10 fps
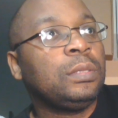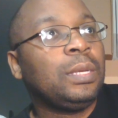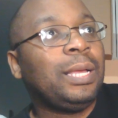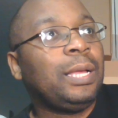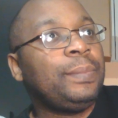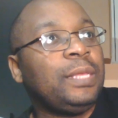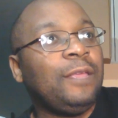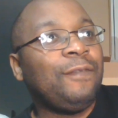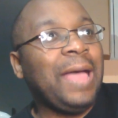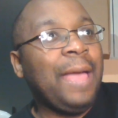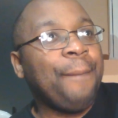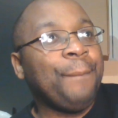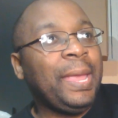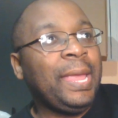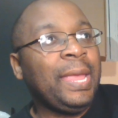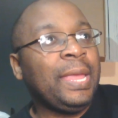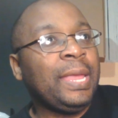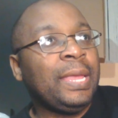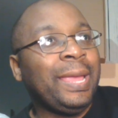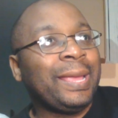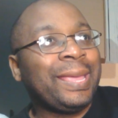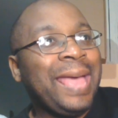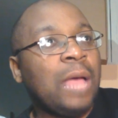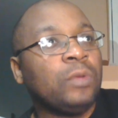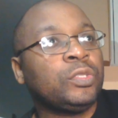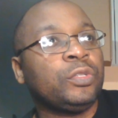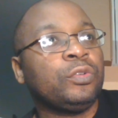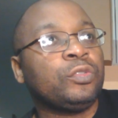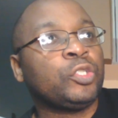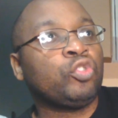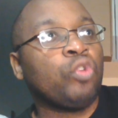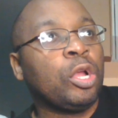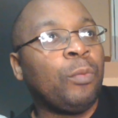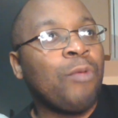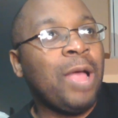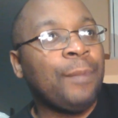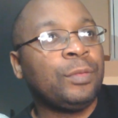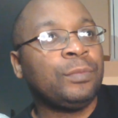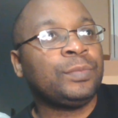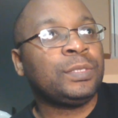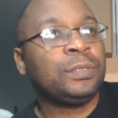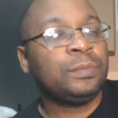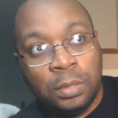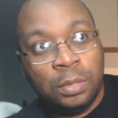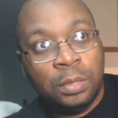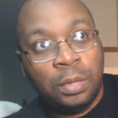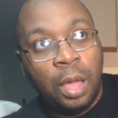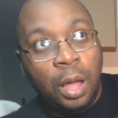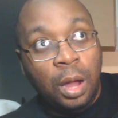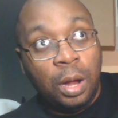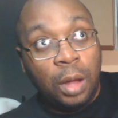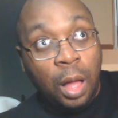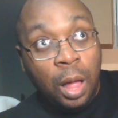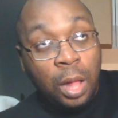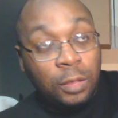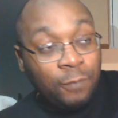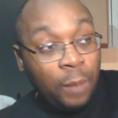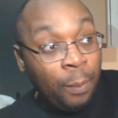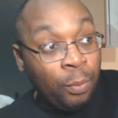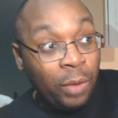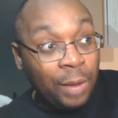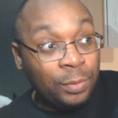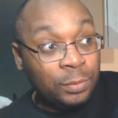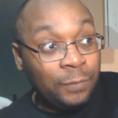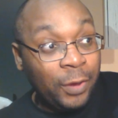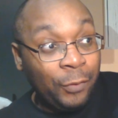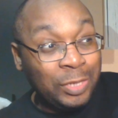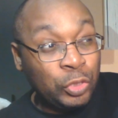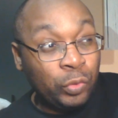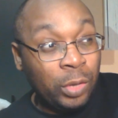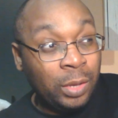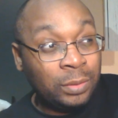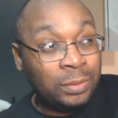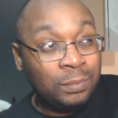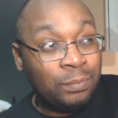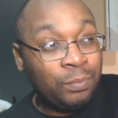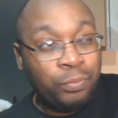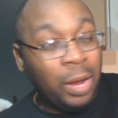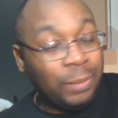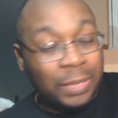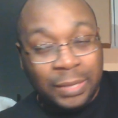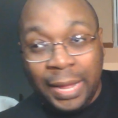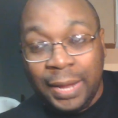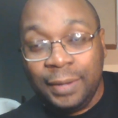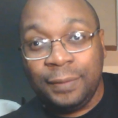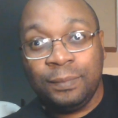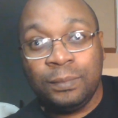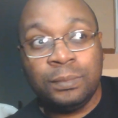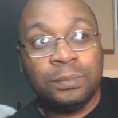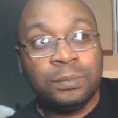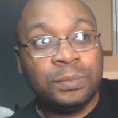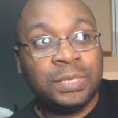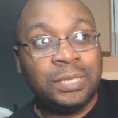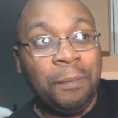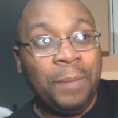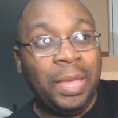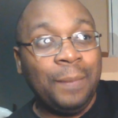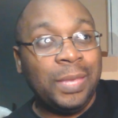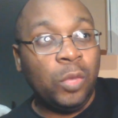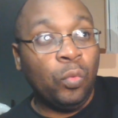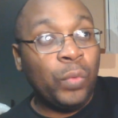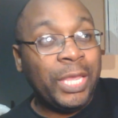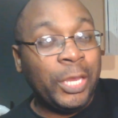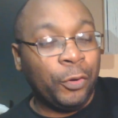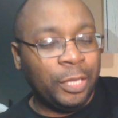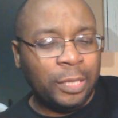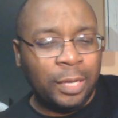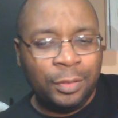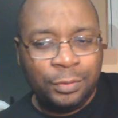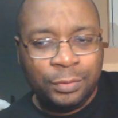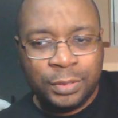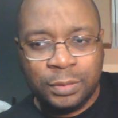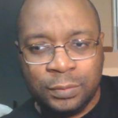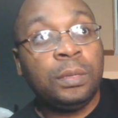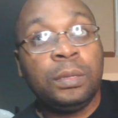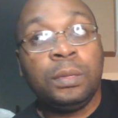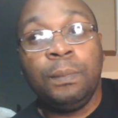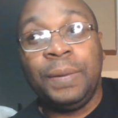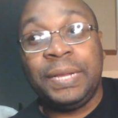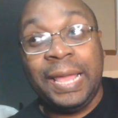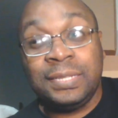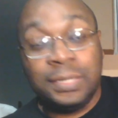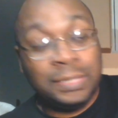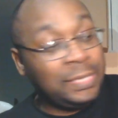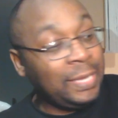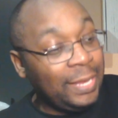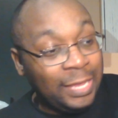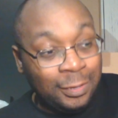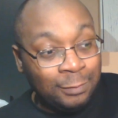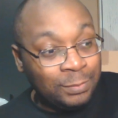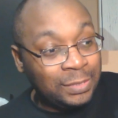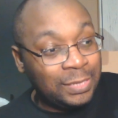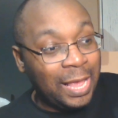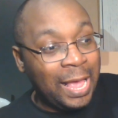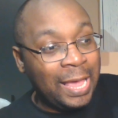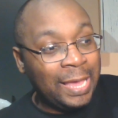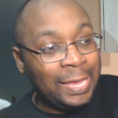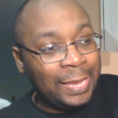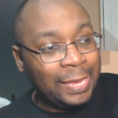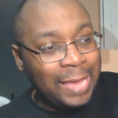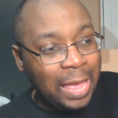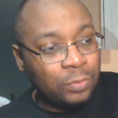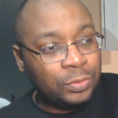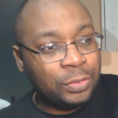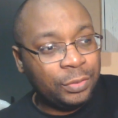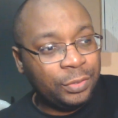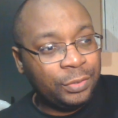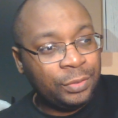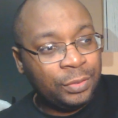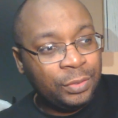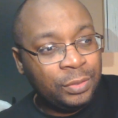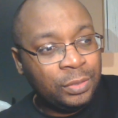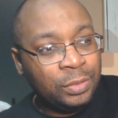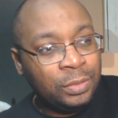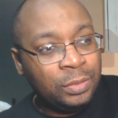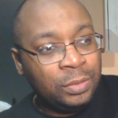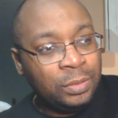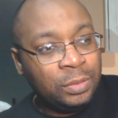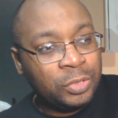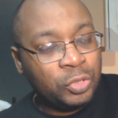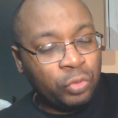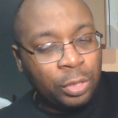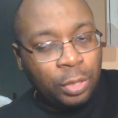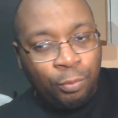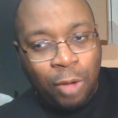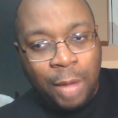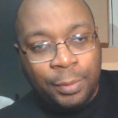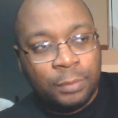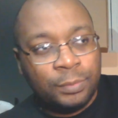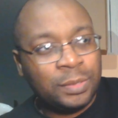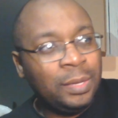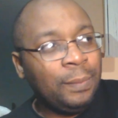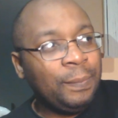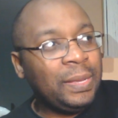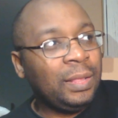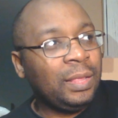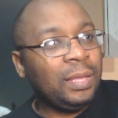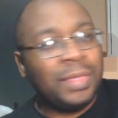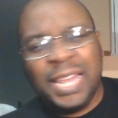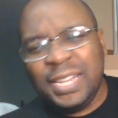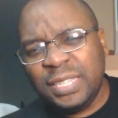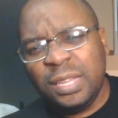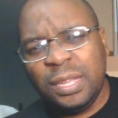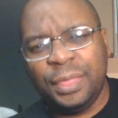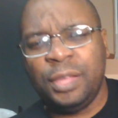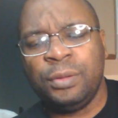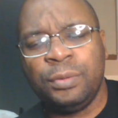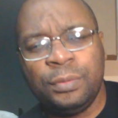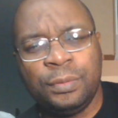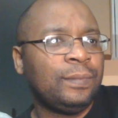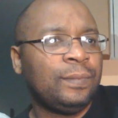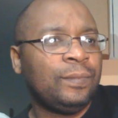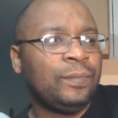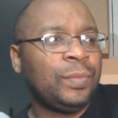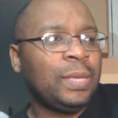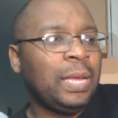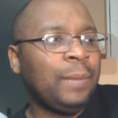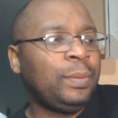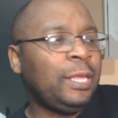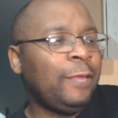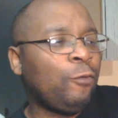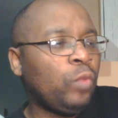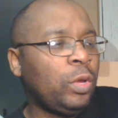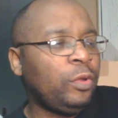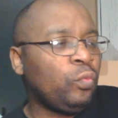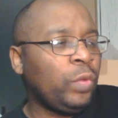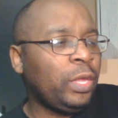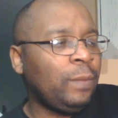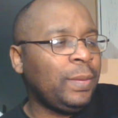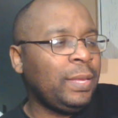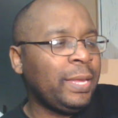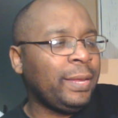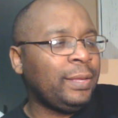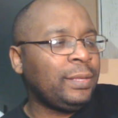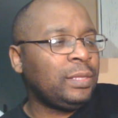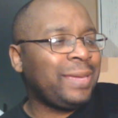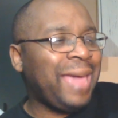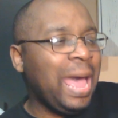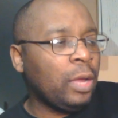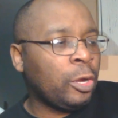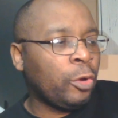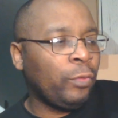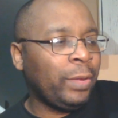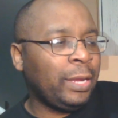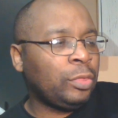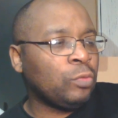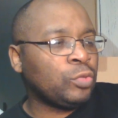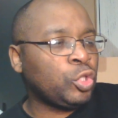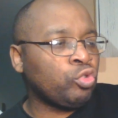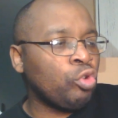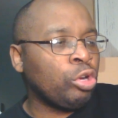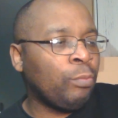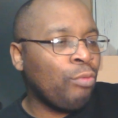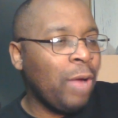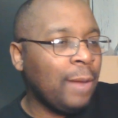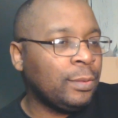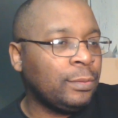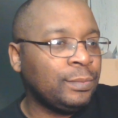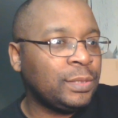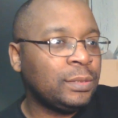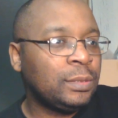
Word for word: I believe I may encounter stronger problems. Are all of my problems very strong? Probably not. Some may be weaker than others, but as it seems, I encounter stronger problems. But that is good, though. I believe when we begin conquering those stronger problems,